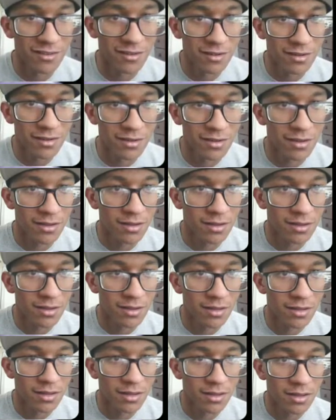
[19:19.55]

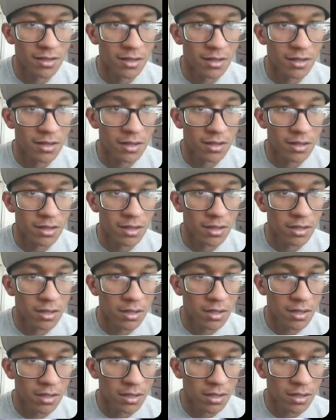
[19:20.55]

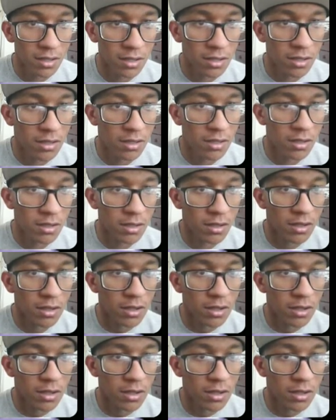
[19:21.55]
Nothing is said.